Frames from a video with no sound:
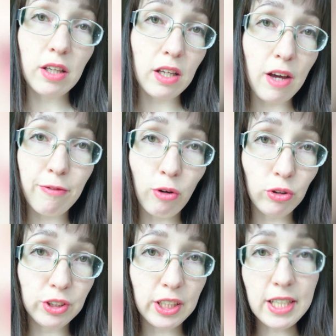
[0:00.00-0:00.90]
a
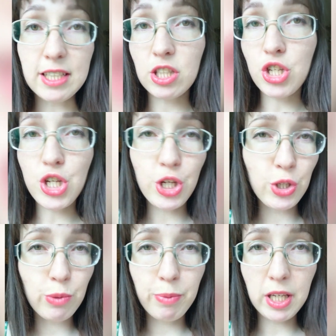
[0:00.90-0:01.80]
folder is
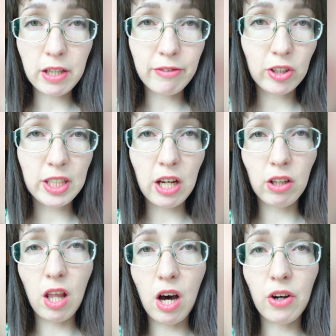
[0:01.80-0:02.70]
too big for
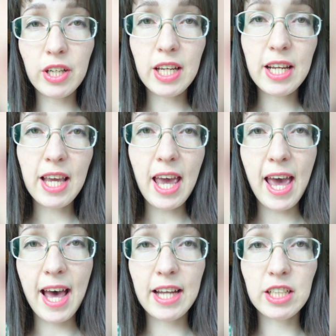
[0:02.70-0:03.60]
downloading
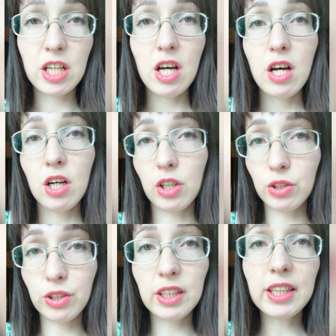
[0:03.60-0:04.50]
and
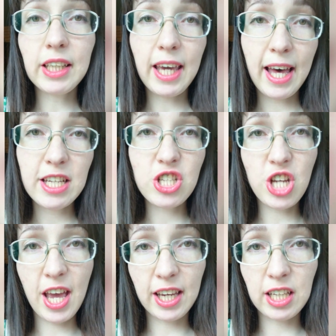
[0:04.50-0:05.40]
Google can
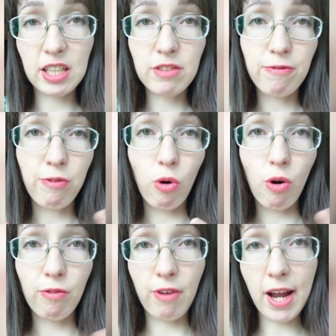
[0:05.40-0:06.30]
check it
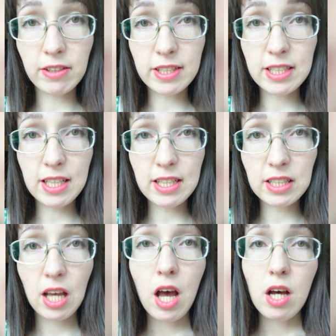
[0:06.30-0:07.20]
for viruses.
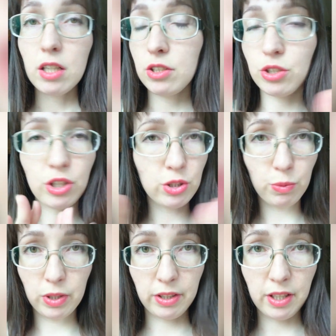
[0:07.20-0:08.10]
Don't worry,